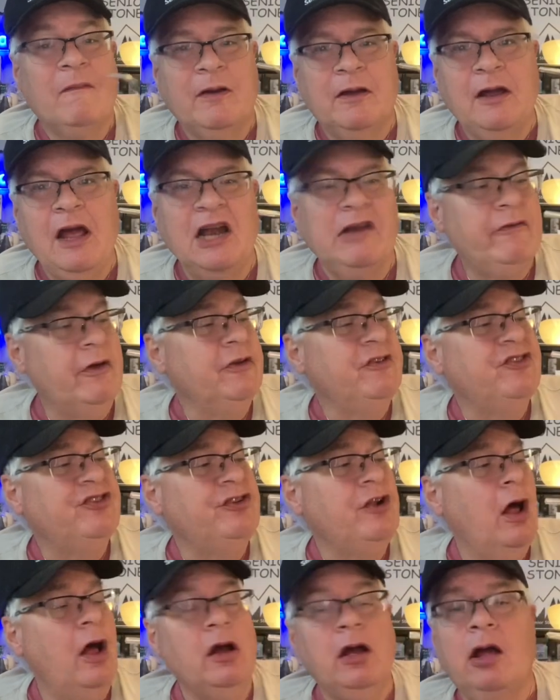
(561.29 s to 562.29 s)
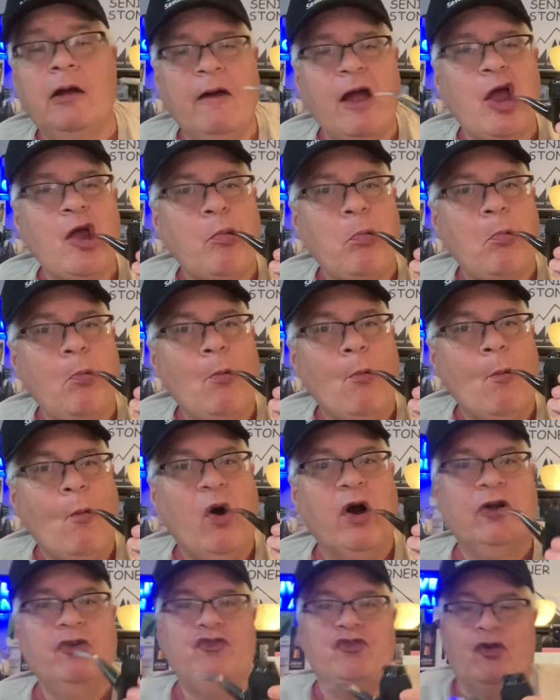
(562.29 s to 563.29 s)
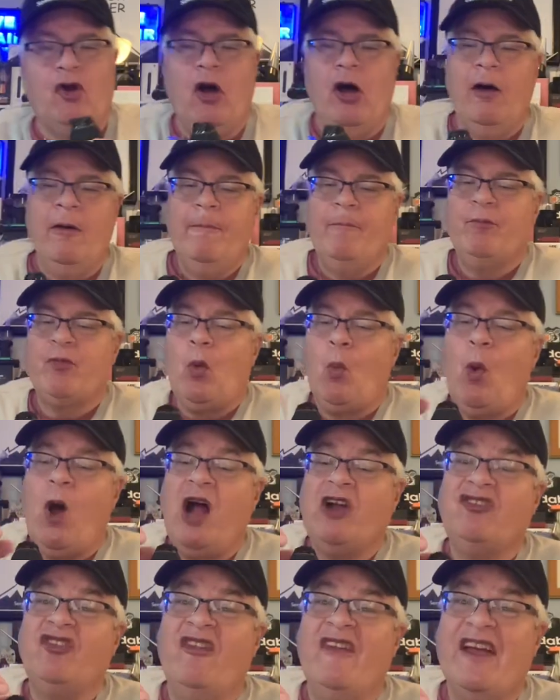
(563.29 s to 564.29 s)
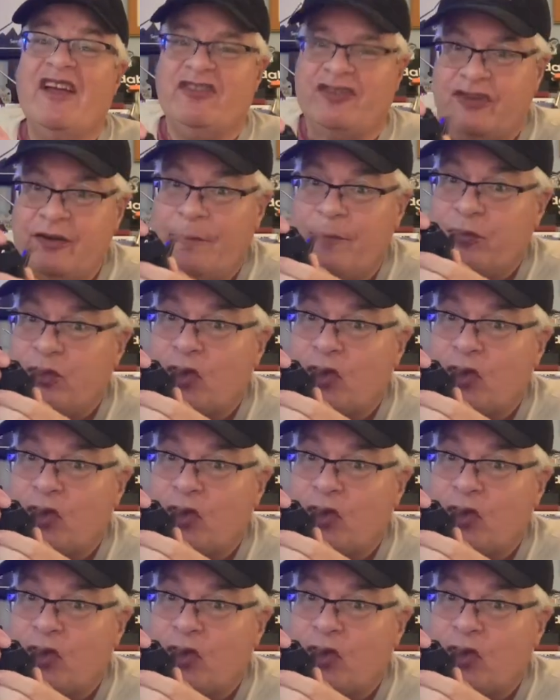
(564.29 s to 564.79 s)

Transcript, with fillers: kind of a snug draw. Watch this.